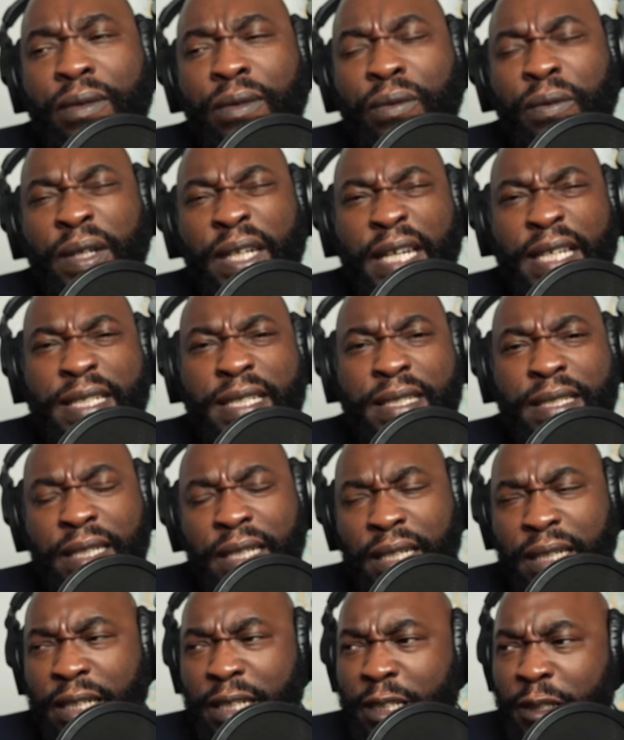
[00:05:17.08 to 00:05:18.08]
when they
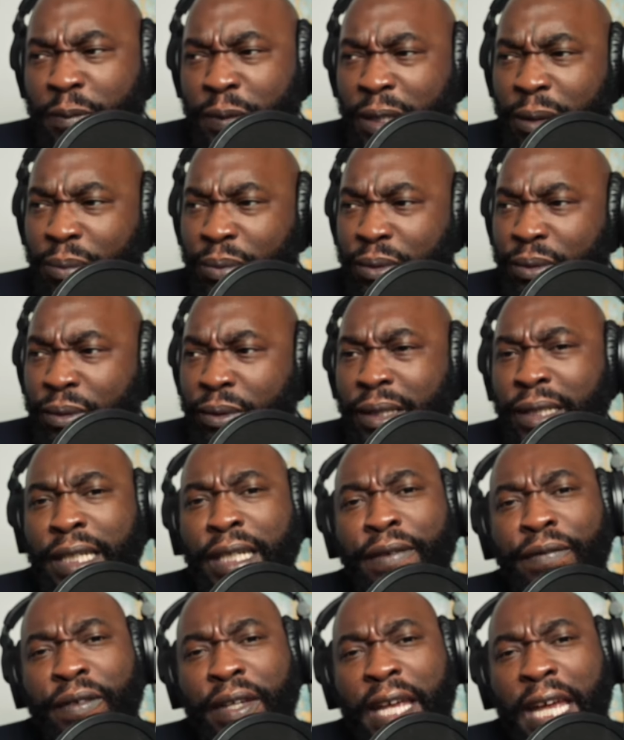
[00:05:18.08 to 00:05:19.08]
see these people
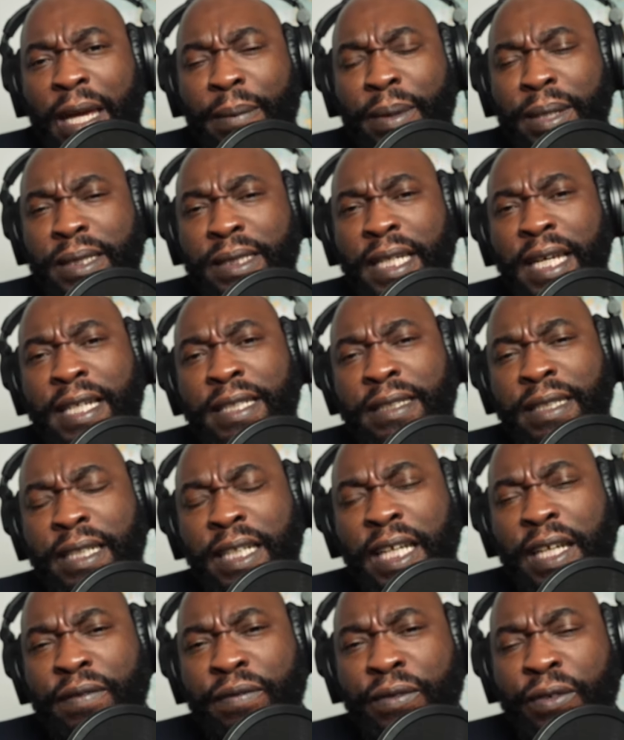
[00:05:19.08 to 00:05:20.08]
live in habitats that
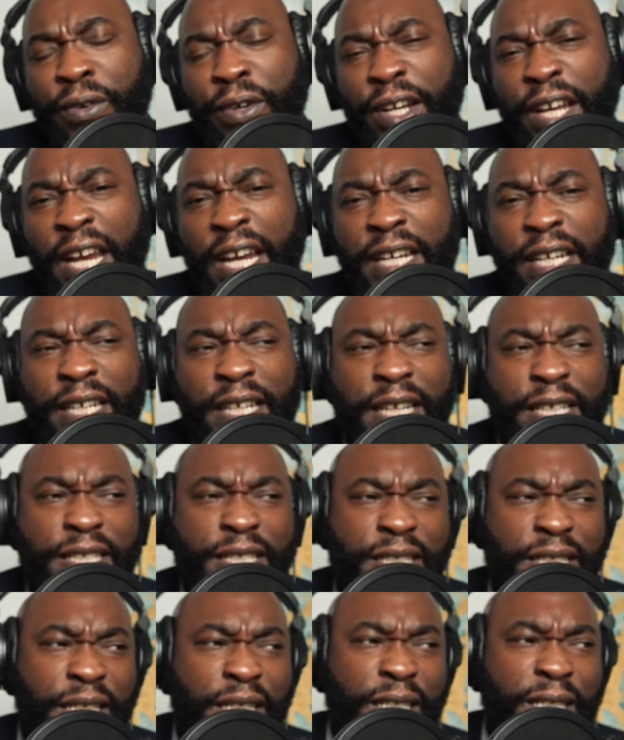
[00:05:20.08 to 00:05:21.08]
they've created. They
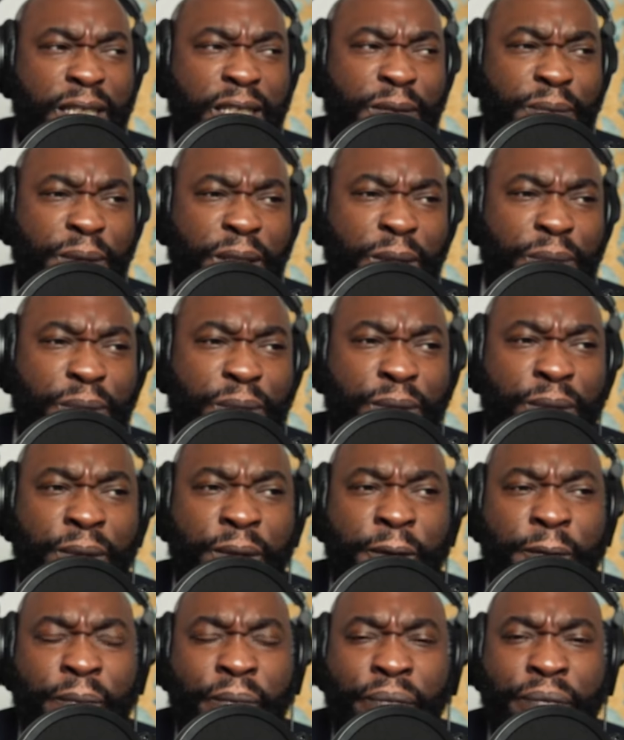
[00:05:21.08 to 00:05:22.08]
see these people
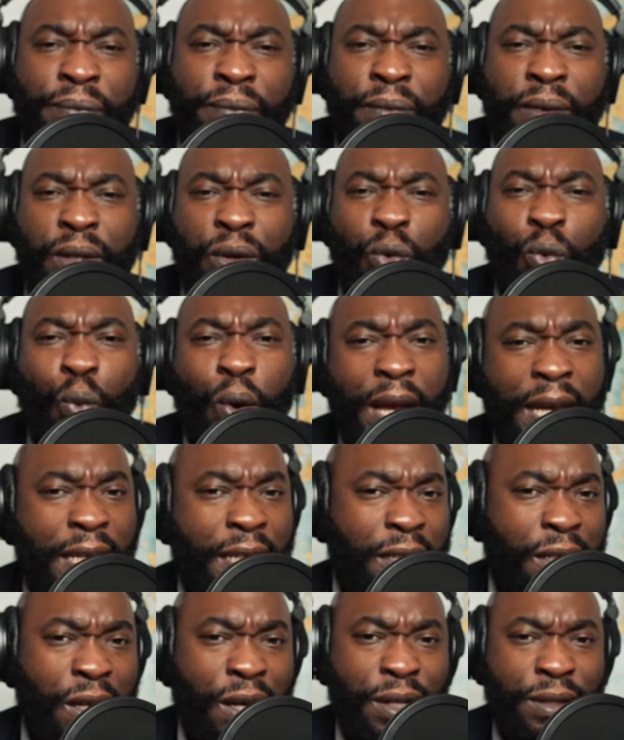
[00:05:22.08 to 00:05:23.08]

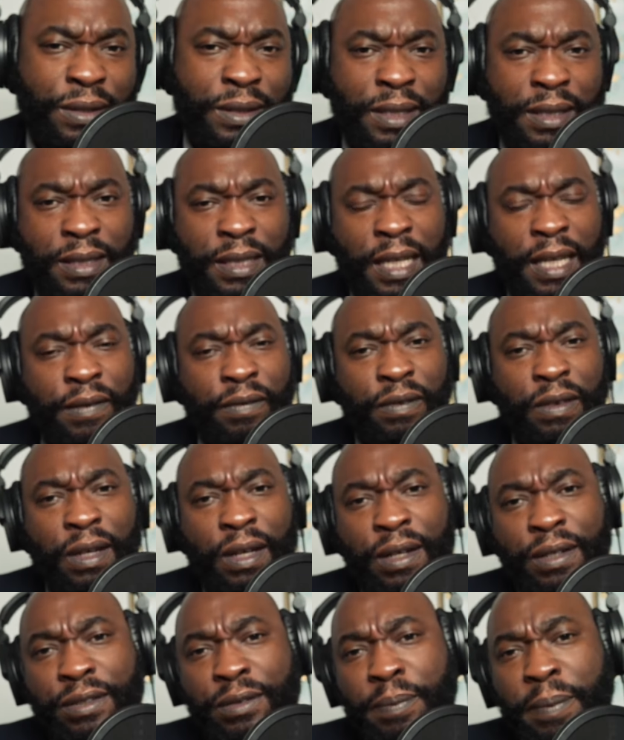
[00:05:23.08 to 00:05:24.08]
weight loss that they've
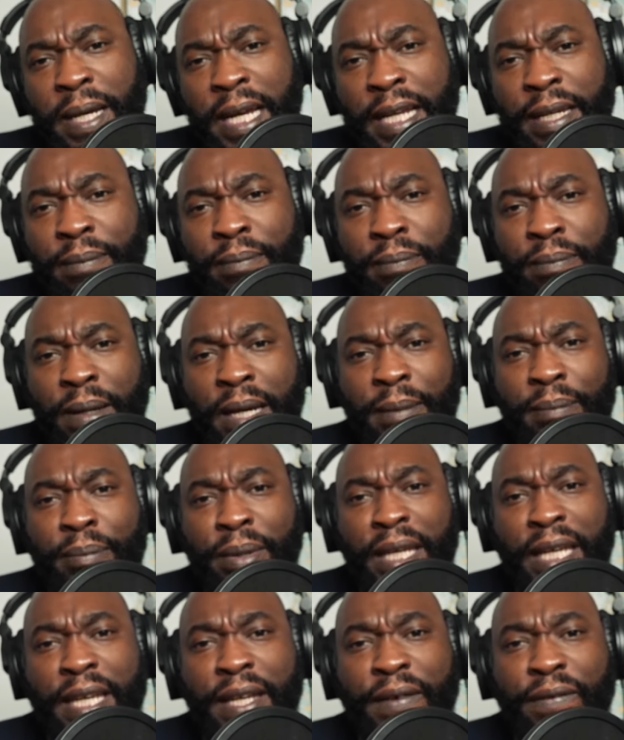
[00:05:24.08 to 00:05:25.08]
lost by by
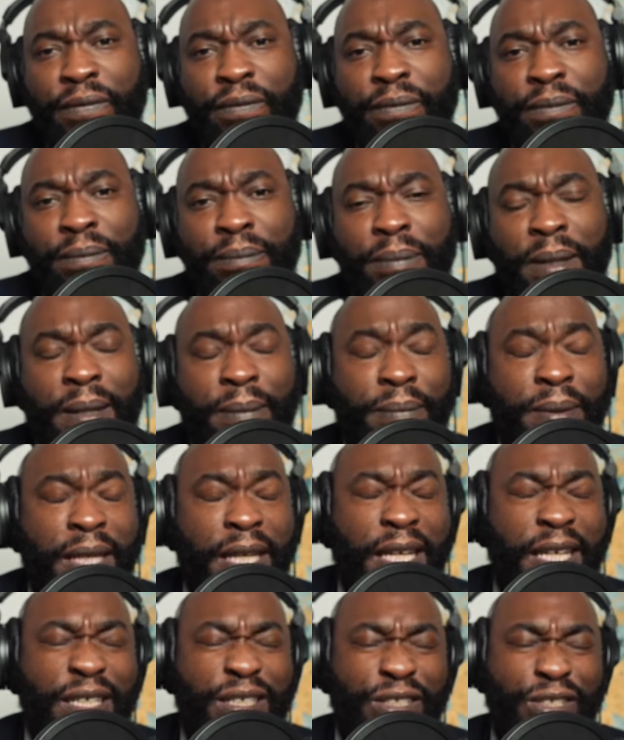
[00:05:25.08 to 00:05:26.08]
being by
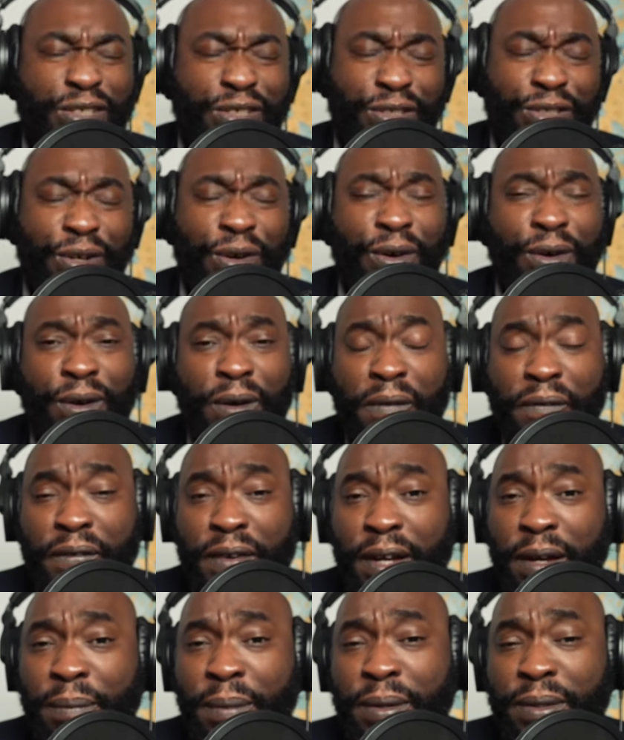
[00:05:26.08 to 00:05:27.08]
being starved
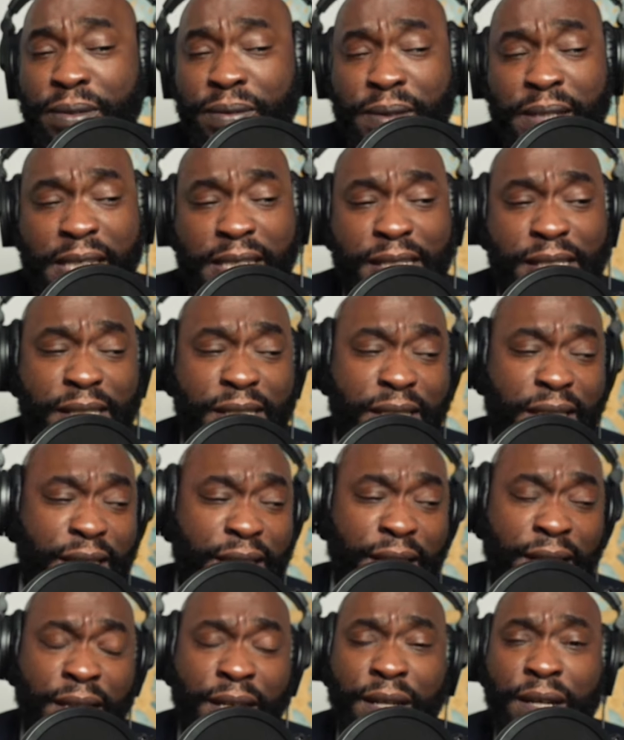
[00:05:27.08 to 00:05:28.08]
almost when they
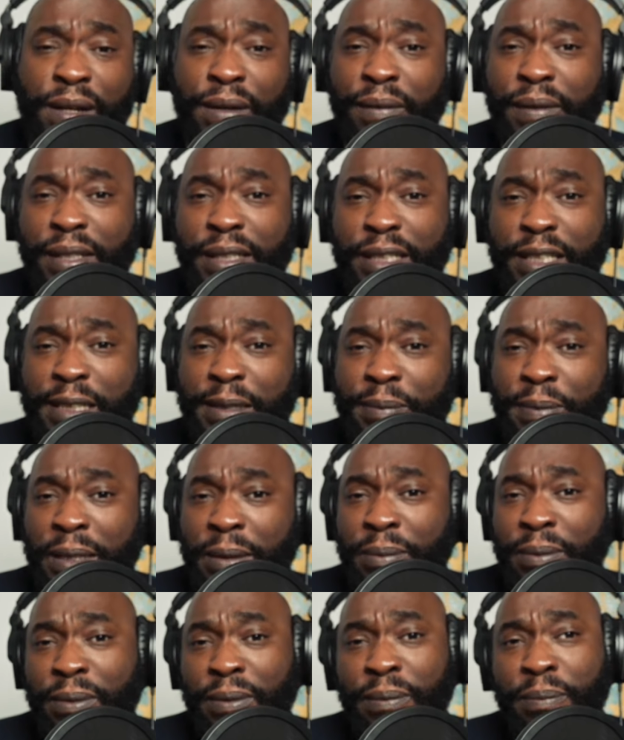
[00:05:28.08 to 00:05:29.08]
see what these
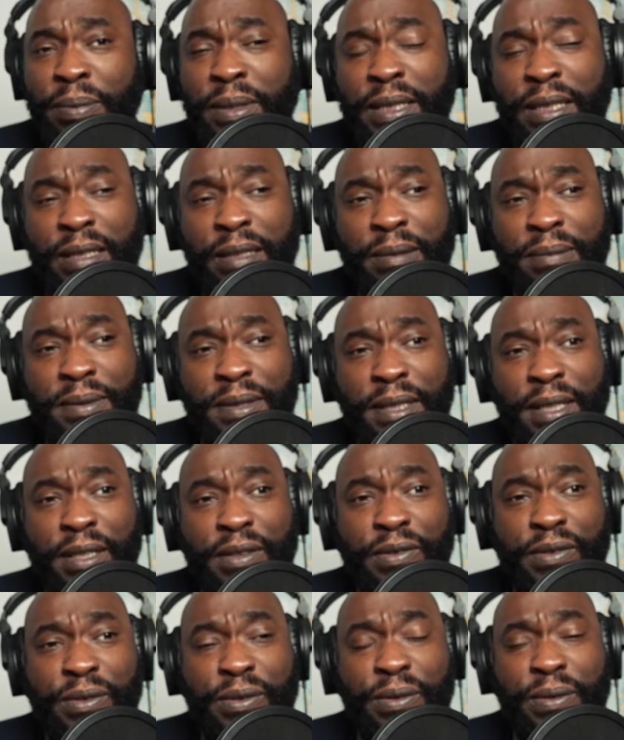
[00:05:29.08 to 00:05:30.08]
people put
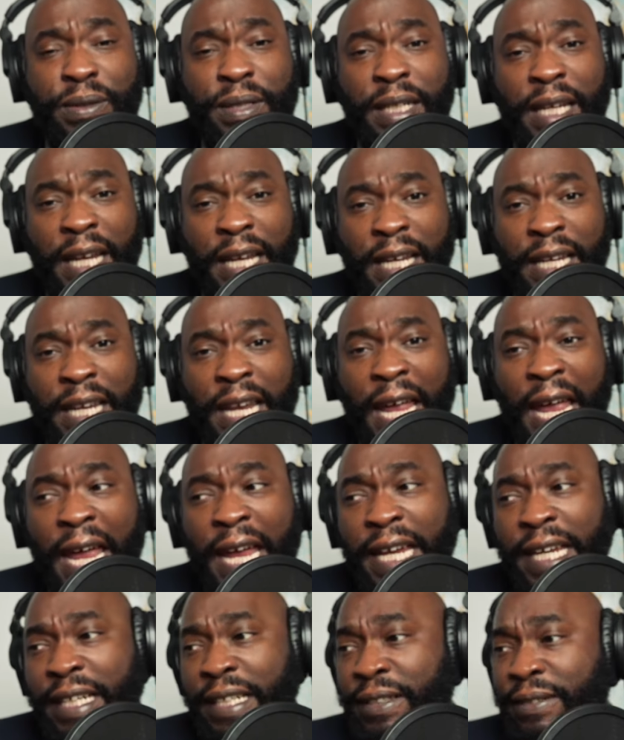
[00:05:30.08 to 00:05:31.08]
themselves through and,
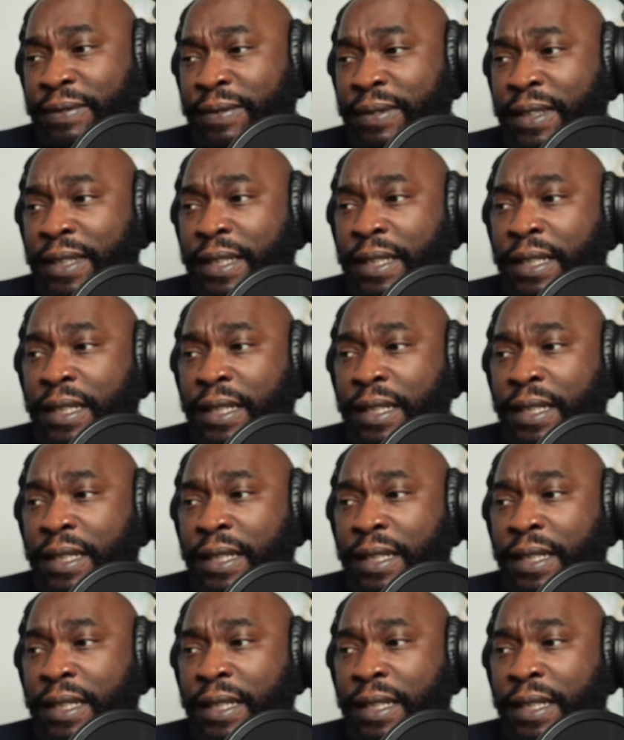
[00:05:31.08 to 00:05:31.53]
ate and